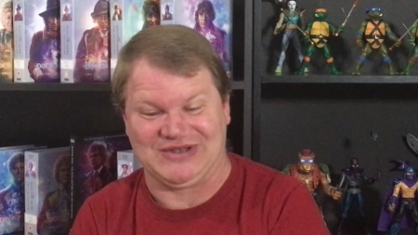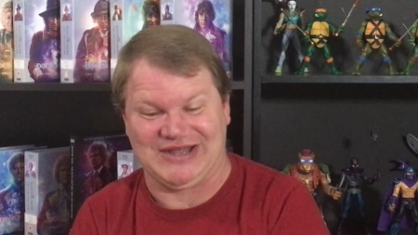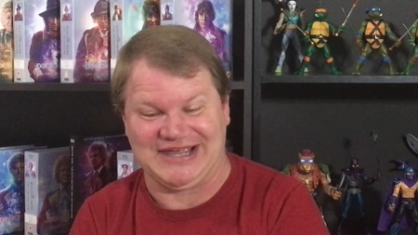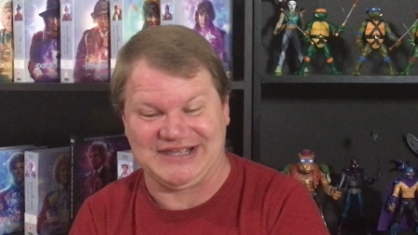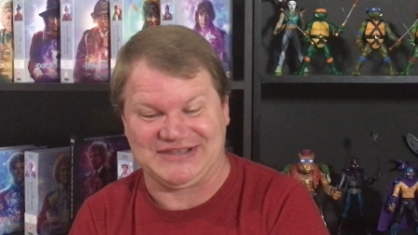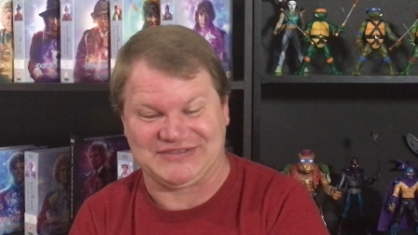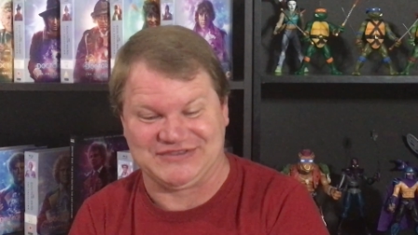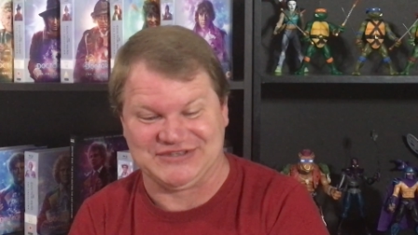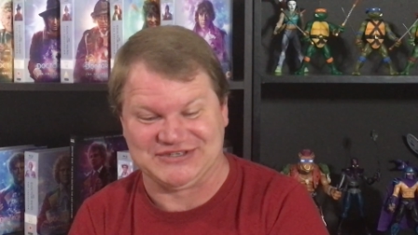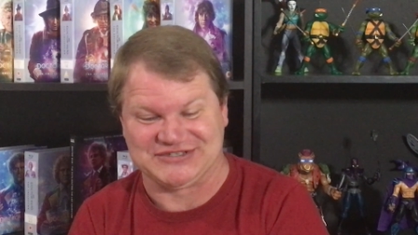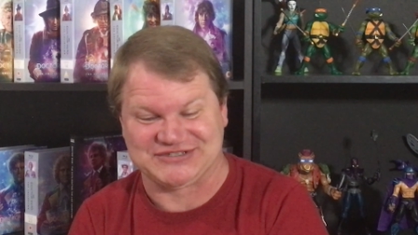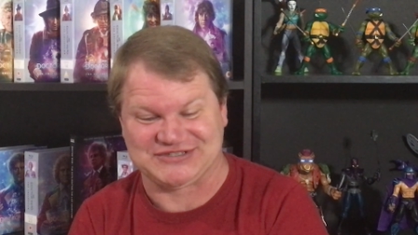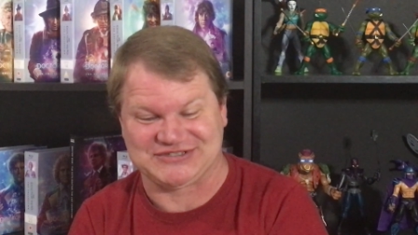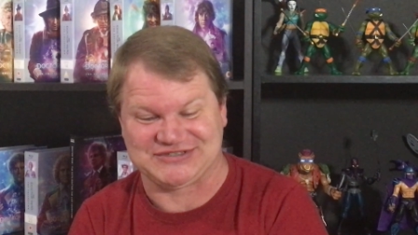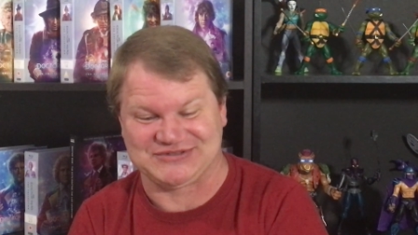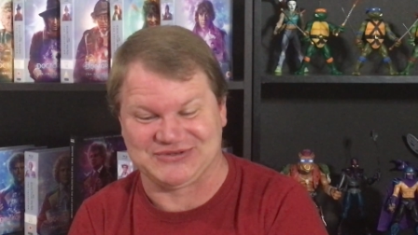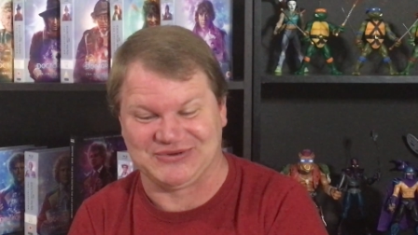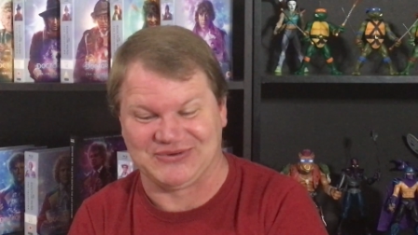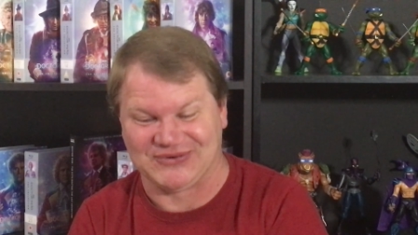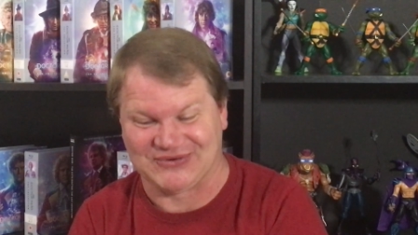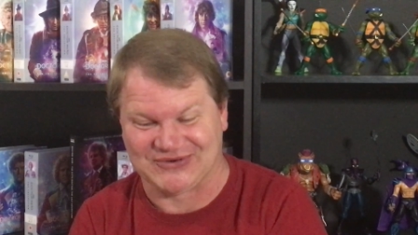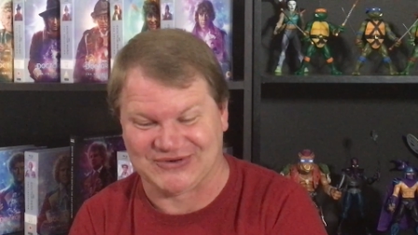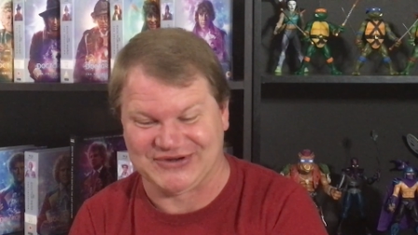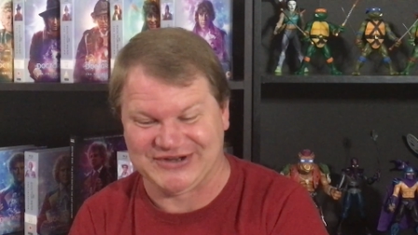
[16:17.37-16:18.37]
like this
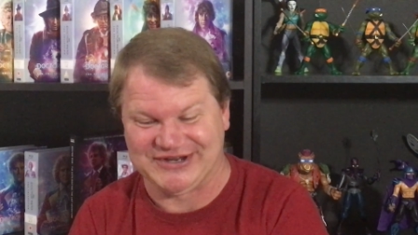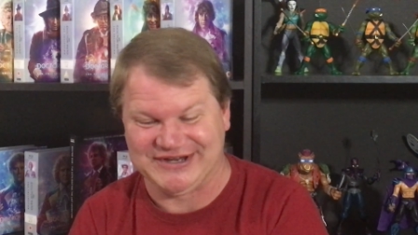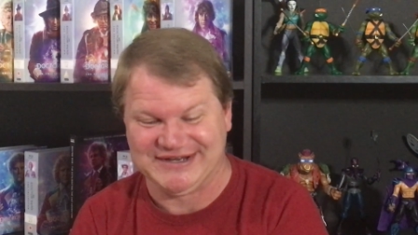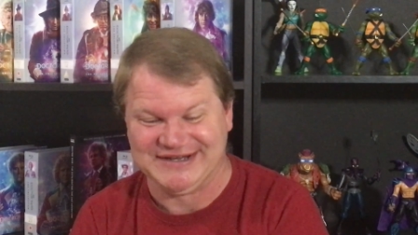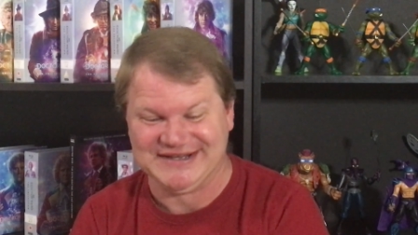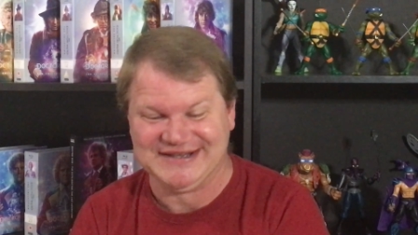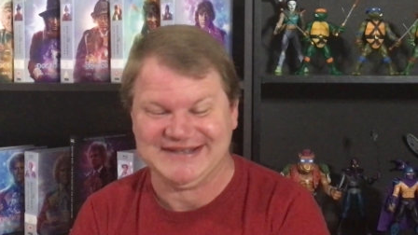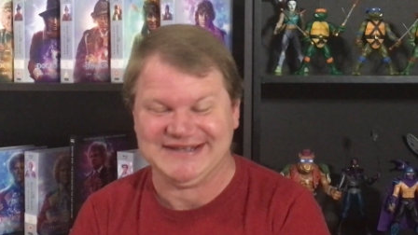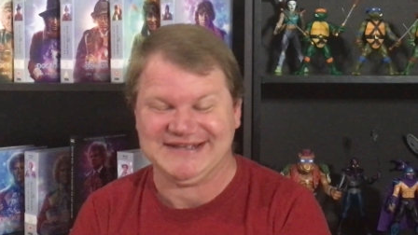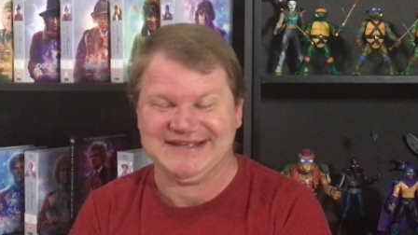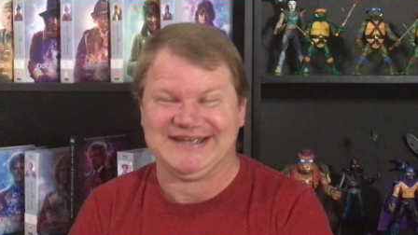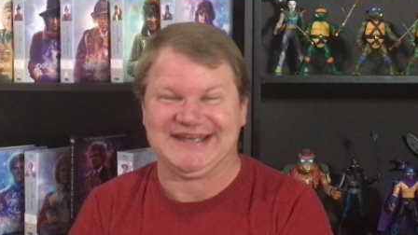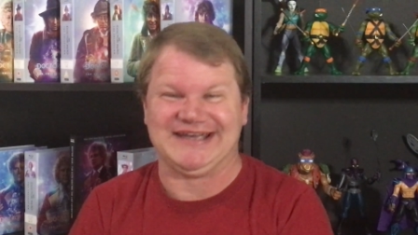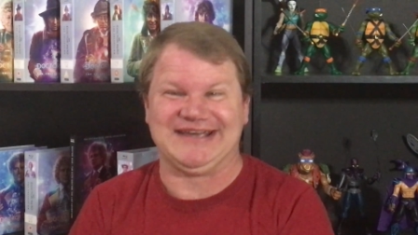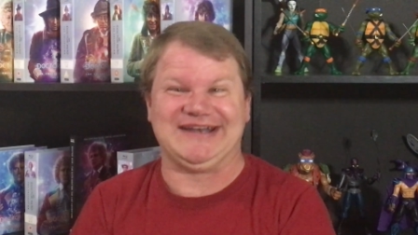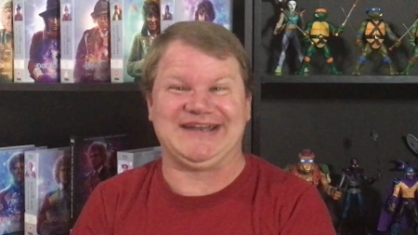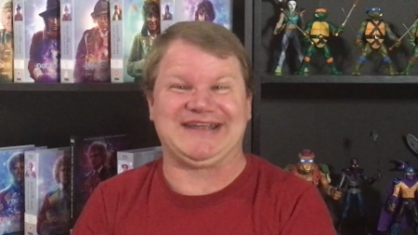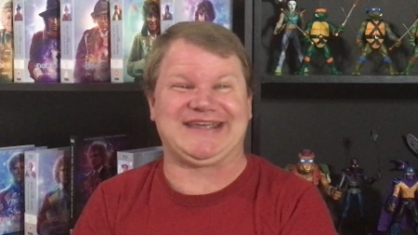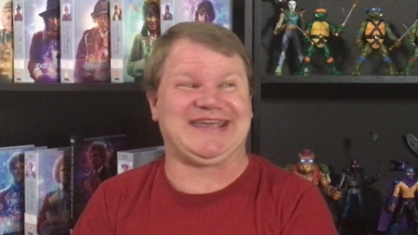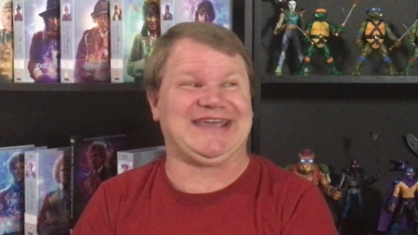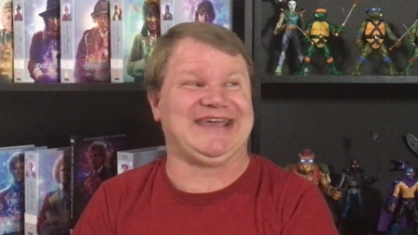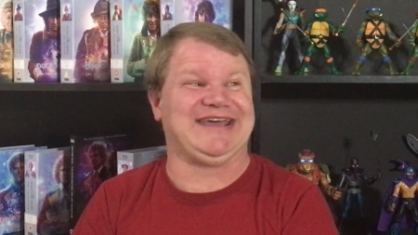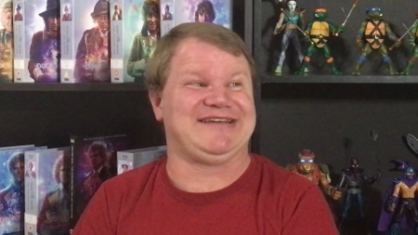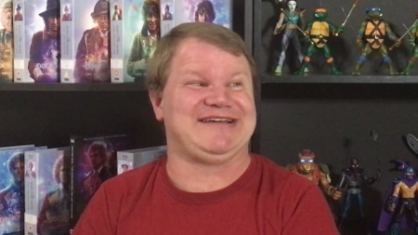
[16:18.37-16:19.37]
story. And
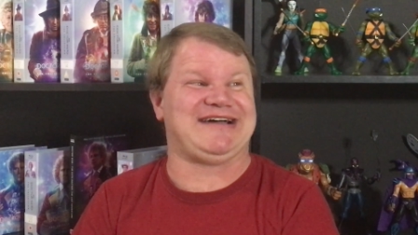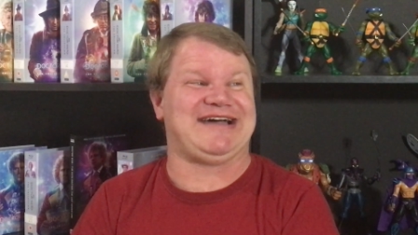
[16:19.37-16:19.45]
again,